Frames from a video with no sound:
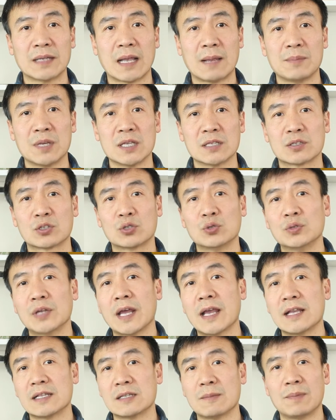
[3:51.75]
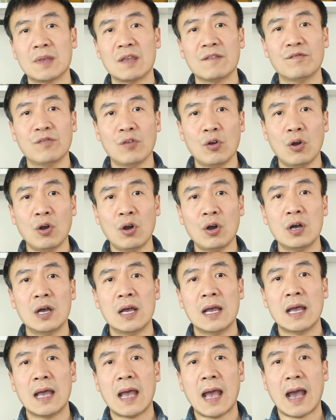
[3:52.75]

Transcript: That means two days before